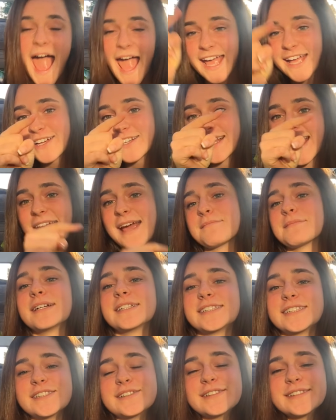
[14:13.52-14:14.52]
a good
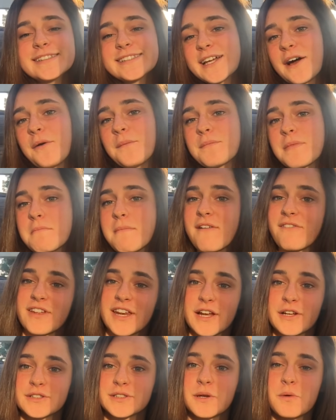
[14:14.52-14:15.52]
camera soon, so my
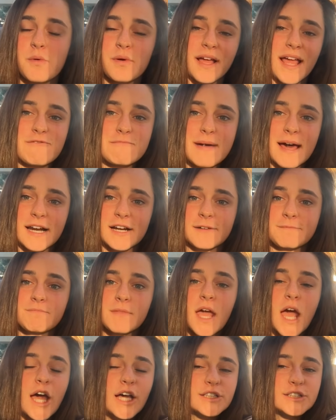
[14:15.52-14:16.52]
videos will get even better.
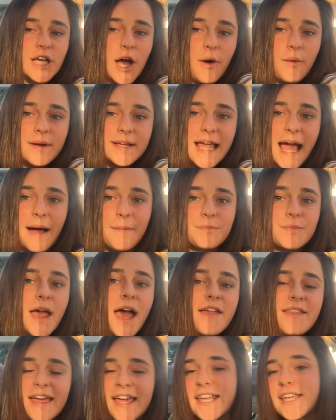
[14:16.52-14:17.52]
So yeah,
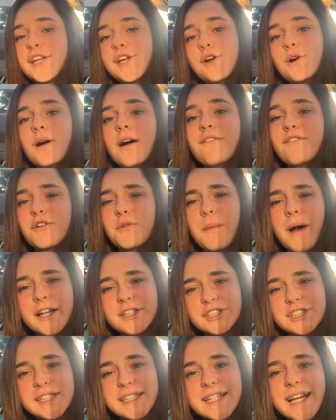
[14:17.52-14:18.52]
thank you for
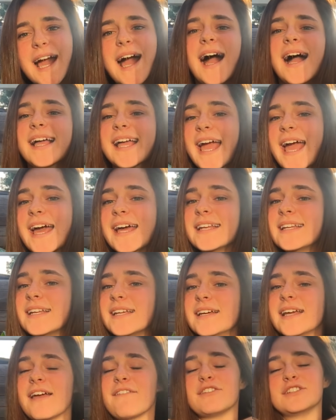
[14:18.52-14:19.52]
watching
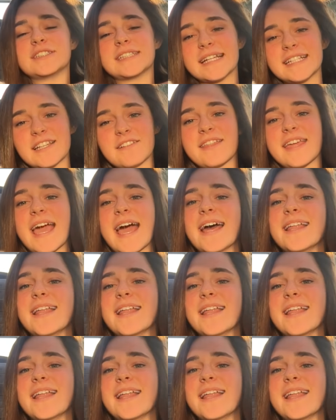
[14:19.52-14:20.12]
again. If you stayed till the